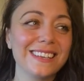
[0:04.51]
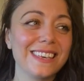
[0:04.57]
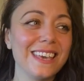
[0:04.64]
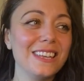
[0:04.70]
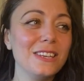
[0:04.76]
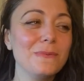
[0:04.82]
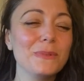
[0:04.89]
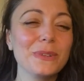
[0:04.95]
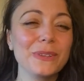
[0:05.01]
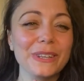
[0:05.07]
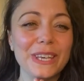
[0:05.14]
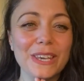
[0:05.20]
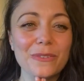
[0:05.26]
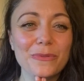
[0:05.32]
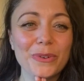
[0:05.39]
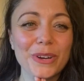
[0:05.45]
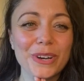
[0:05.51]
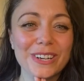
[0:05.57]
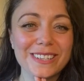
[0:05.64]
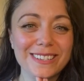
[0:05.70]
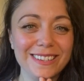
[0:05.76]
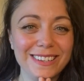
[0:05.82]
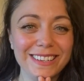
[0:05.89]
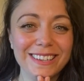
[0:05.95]
Can you believe we are
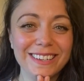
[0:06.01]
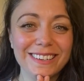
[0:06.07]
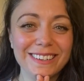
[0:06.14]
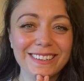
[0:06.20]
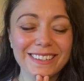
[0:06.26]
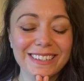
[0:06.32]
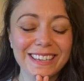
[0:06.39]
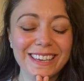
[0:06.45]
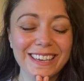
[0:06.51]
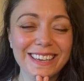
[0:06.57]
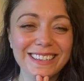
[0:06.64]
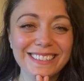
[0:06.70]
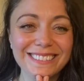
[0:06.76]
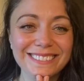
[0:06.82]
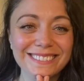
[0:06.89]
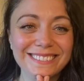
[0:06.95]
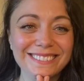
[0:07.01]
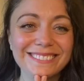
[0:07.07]
sitting here again